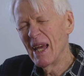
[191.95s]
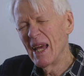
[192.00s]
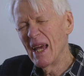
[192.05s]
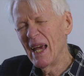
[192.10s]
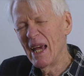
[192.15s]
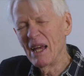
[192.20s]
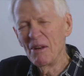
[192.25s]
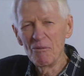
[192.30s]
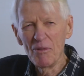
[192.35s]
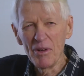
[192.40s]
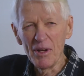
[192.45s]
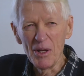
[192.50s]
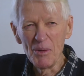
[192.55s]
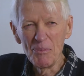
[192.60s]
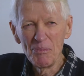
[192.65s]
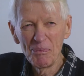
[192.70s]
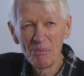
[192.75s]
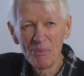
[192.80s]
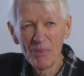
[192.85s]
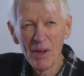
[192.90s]
envy
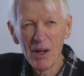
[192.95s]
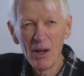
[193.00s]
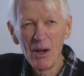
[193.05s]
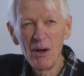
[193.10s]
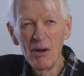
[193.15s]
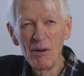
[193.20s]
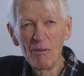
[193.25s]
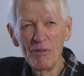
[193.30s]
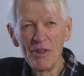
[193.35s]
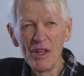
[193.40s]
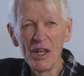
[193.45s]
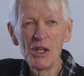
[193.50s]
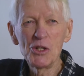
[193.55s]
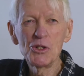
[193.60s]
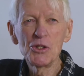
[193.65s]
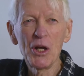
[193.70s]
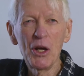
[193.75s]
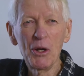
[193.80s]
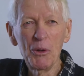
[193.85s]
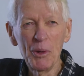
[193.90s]
of the
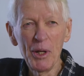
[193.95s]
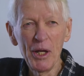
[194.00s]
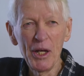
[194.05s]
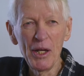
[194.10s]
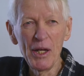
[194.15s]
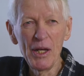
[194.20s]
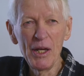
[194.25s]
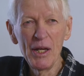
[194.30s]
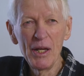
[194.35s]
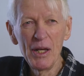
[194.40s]
SOE